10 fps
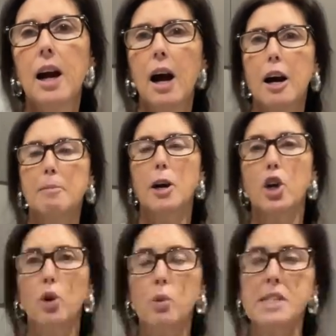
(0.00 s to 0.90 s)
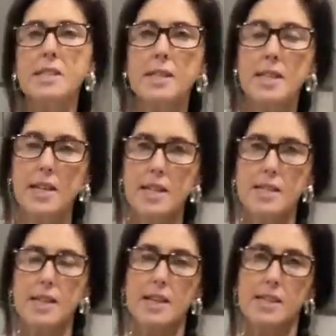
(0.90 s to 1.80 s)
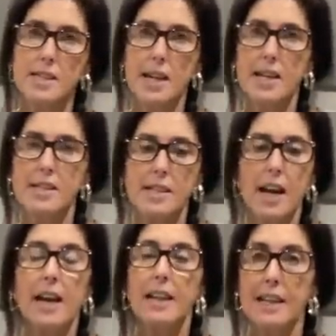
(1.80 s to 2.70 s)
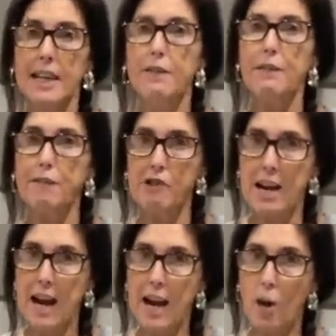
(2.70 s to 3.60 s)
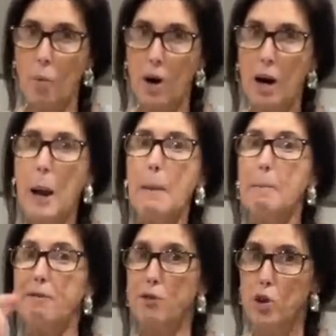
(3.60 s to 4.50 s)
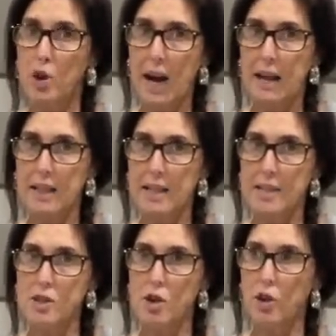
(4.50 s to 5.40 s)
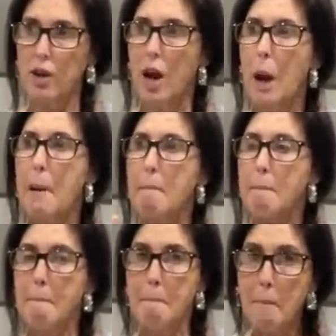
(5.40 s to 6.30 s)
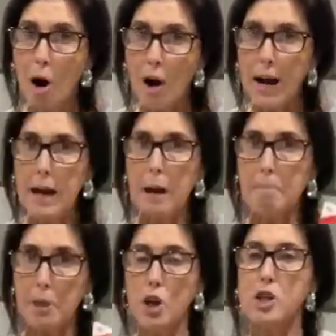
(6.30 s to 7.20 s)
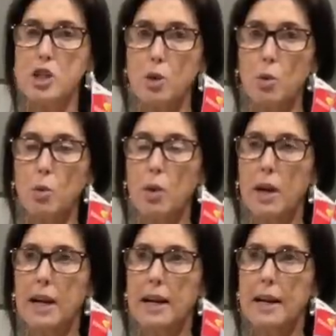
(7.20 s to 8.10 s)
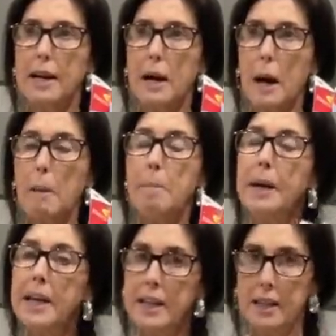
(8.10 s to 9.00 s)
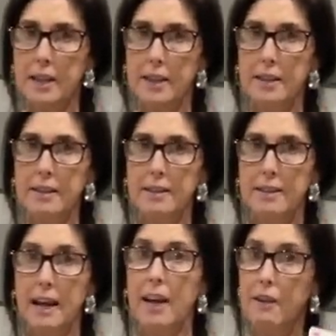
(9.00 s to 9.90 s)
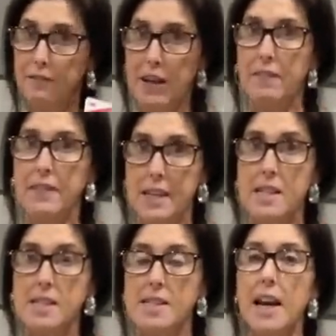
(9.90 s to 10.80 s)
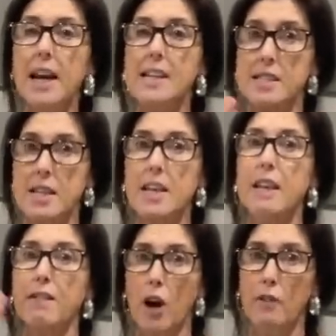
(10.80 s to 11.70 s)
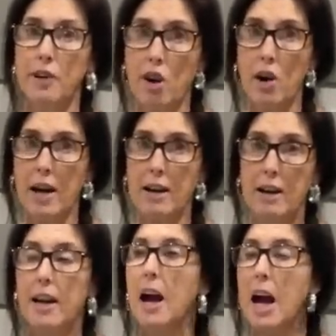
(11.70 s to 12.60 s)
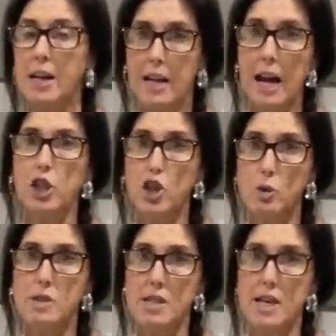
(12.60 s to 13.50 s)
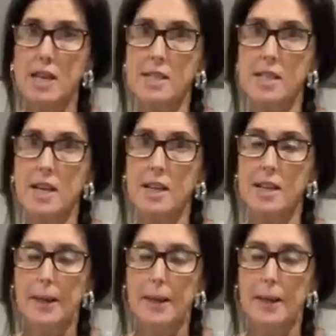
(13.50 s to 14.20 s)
according to this, it says, leave it for an hour before you hang things on. My personal opinion, and I've done this, is to leave it overnight and use it the next day.